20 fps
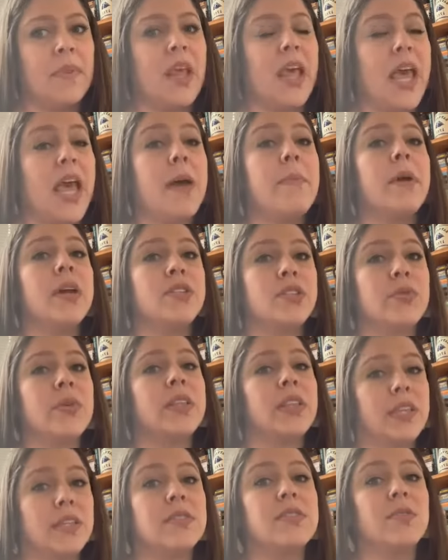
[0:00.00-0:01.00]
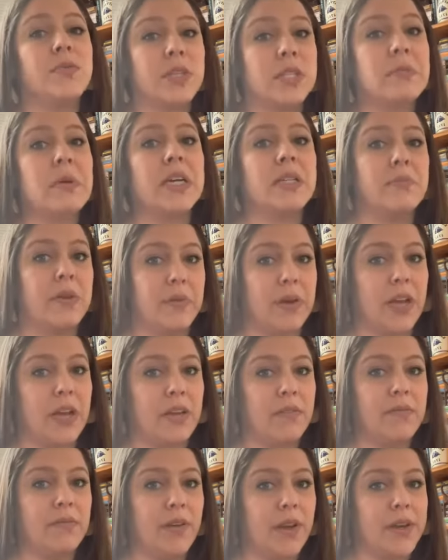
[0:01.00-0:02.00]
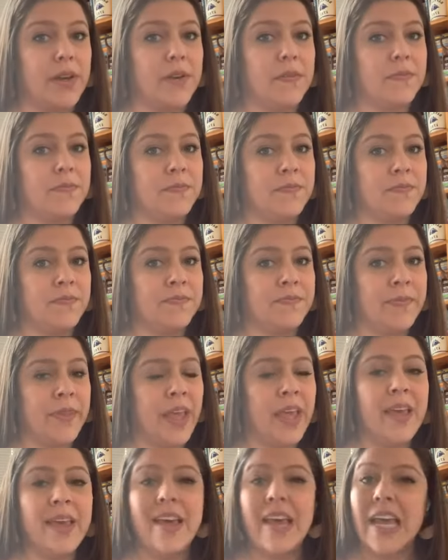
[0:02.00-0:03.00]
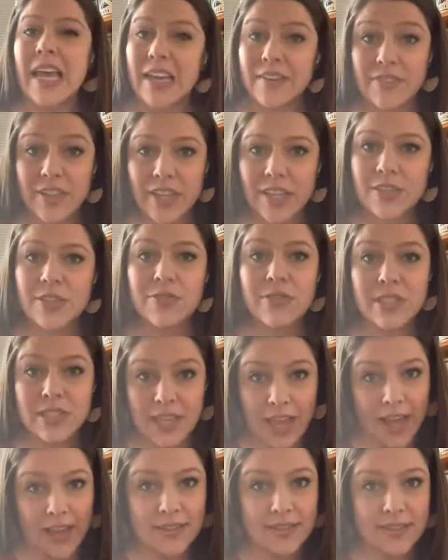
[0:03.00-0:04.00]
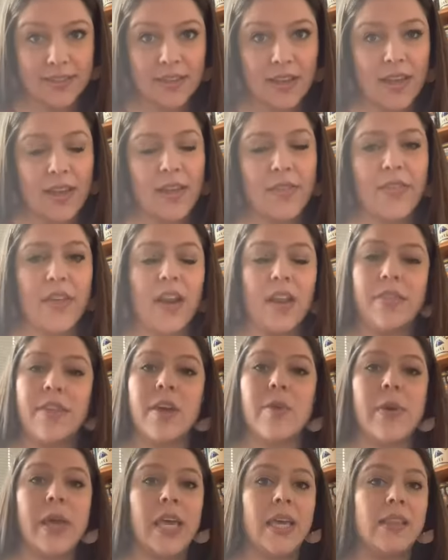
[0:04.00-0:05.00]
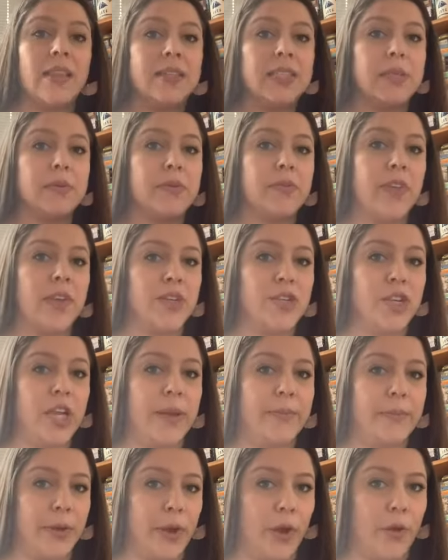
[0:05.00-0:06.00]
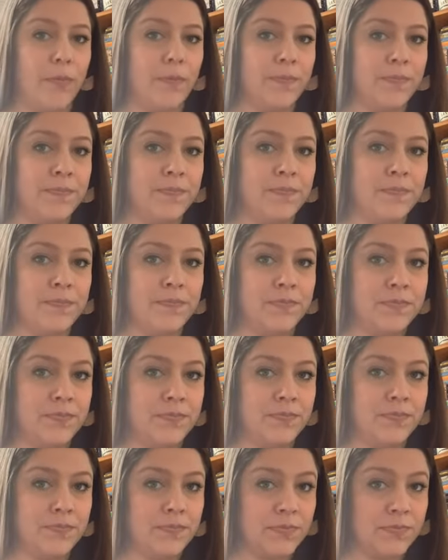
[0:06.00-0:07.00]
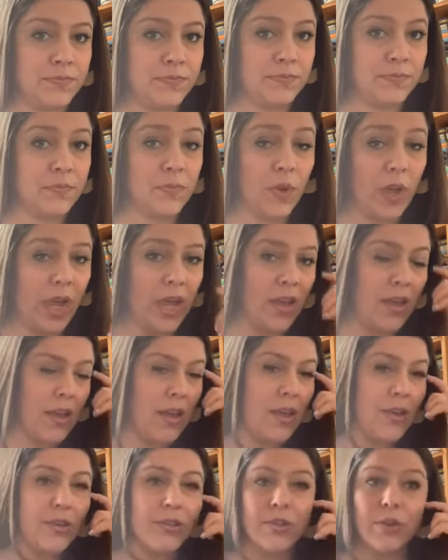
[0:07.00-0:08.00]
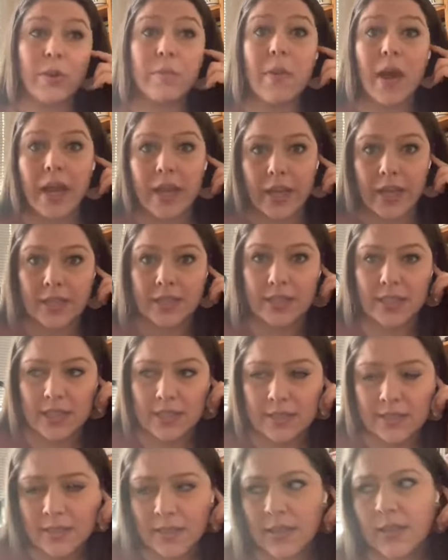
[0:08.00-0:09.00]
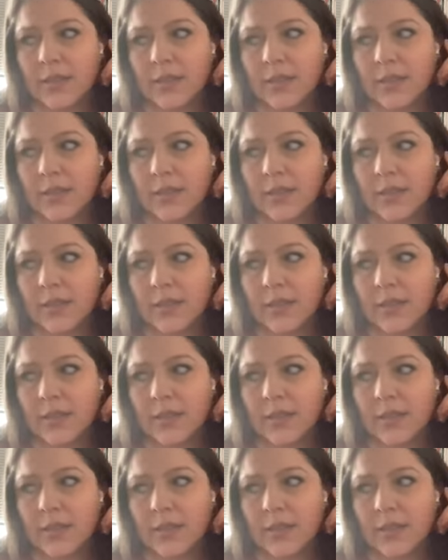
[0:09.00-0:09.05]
Am I doing things to respect my body right now? If the answer is yes, then I think we can let some of that shame go. Okay? So in my instance,